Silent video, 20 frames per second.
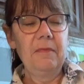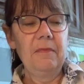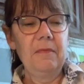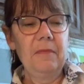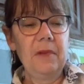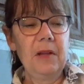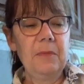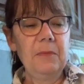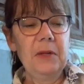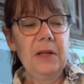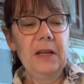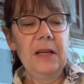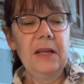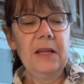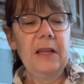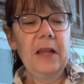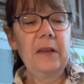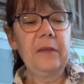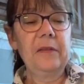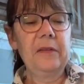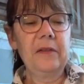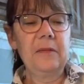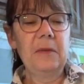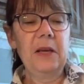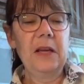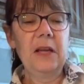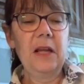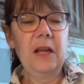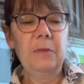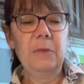I'm gonna
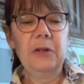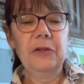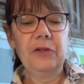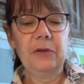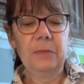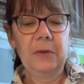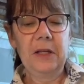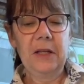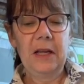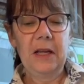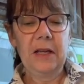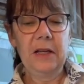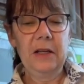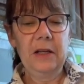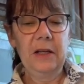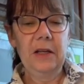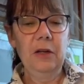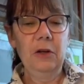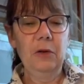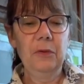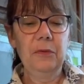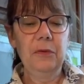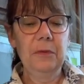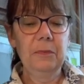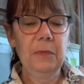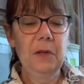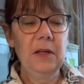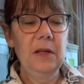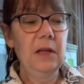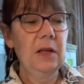guesstimate how much I'm gonna get in here.
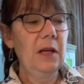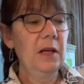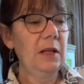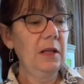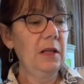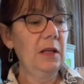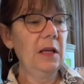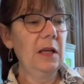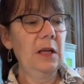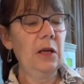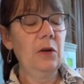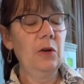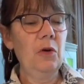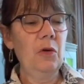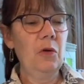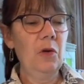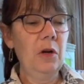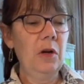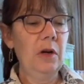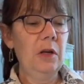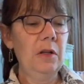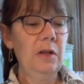I'm not gonna get it all.